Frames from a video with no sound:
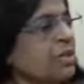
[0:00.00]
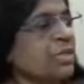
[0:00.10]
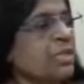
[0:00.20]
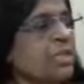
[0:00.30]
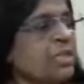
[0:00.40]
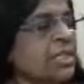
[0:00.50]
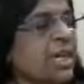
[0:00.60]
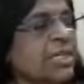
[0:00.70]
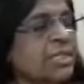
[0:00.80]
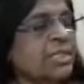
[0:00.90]
is
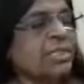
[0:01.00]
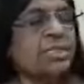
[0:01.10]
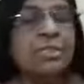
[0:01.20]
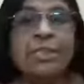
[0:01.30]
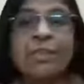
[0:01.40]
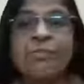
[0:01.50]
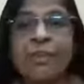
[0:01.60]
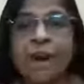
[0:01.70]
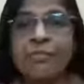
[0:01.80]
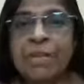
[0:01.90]
that the
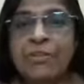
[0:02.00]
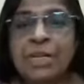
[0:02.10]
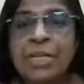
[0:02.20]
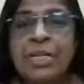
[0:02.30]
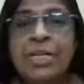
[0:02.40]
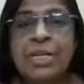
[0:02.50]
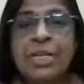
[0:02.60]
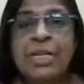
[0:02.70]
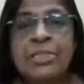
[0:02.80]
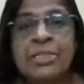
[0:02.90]
flower remedy
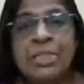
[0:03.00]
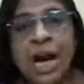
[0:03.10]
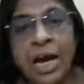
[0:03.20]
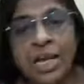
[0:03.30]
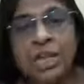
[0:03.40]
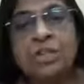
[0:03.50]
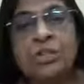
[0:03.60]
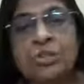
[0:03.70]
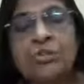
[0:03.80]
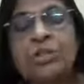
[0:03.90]
are in
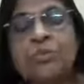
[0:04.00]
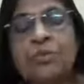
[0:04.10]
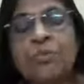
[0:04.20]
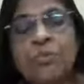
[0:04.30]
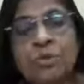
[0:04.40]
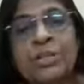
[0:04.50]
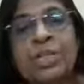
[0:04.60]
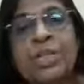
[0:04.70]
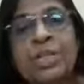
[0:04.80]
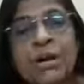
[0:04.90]
use for more
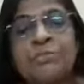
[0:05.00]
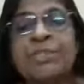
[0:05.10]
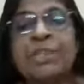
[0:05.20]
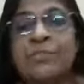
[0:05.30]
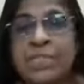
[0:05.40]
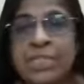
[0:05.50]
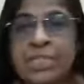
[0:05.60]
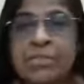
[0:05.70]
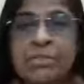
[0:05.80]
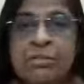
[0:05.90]
than now 70
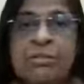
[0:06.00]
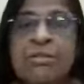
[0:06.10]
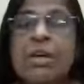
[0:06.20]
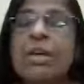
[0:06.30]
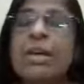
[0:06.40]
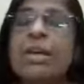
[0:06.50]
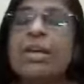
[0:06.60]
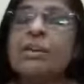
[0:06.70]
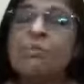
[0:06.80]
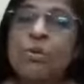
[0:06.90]
years
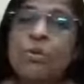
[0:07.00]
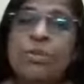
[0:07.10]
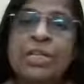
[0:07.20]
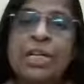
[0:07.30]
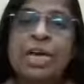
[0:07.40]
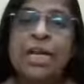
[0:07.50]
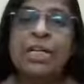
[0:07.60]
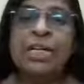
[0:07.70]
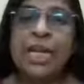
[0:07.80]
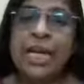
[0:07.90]
in more than
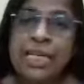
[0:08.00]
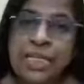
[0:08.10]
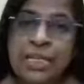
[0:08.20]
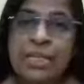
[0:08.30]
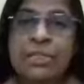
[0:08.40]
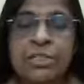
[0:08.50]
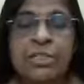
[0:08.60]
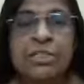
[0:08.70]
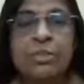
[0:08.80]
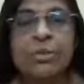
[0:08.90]
180
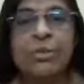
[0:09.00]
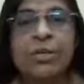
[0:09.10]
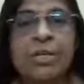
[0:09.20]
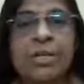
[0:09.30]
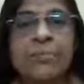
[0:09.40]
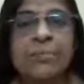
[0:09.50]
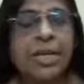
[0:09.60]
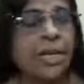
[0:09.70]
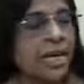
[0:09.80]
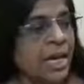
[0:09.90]
countries in the world.
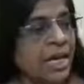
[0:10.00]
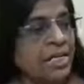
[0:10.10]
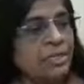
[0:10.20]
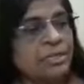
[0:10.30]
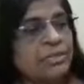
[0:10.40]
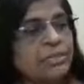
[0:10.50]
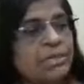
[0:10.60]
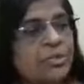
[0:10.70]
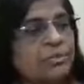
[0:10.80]
And there are